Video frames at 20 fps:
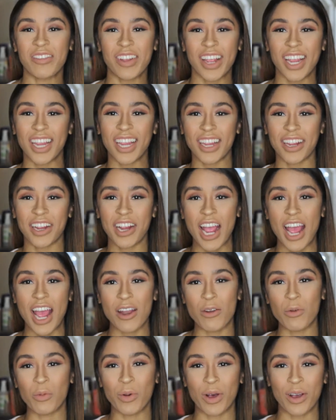xoKARARAE here
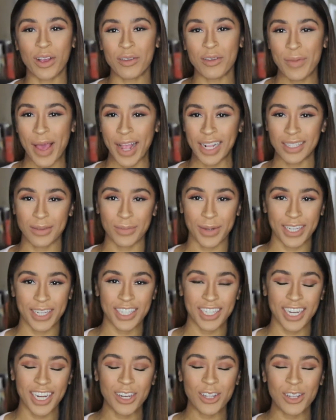and welcome back to my
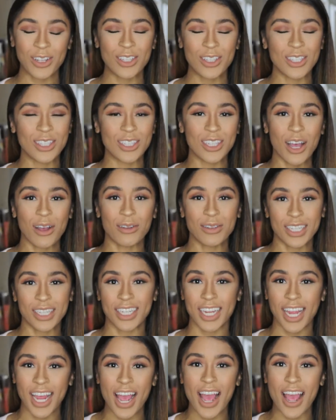channel. So
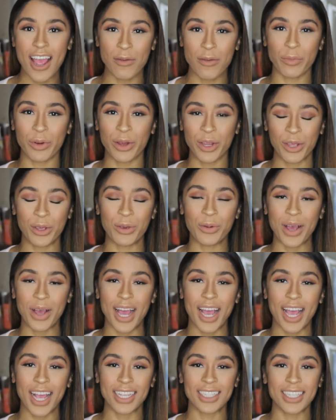today I am bringing you
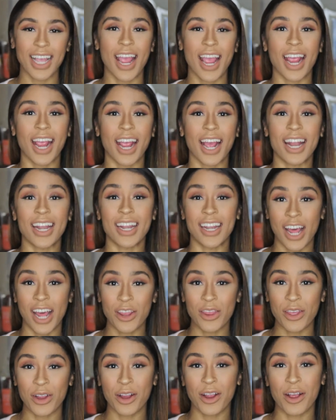guys
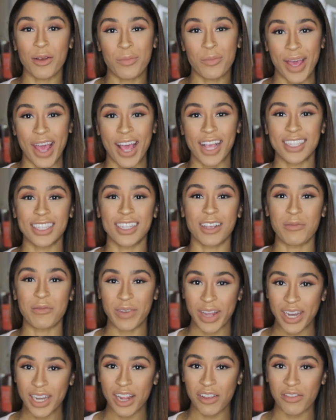another Mask
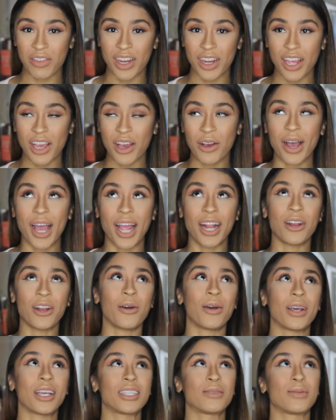Monday video. I
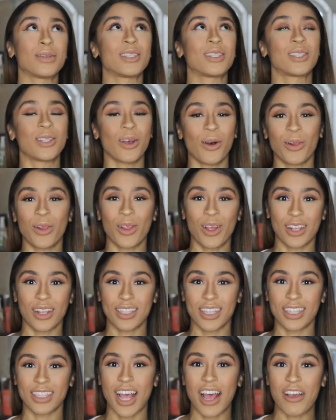know it's been so long
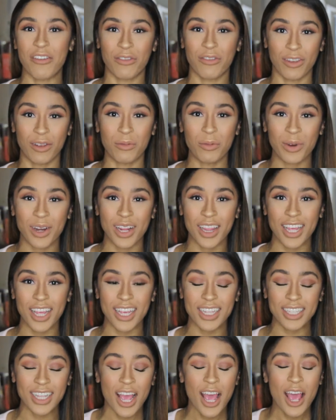since I've filmed one of
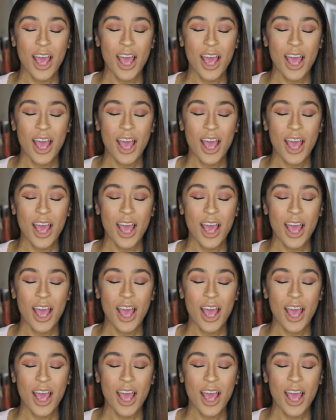these,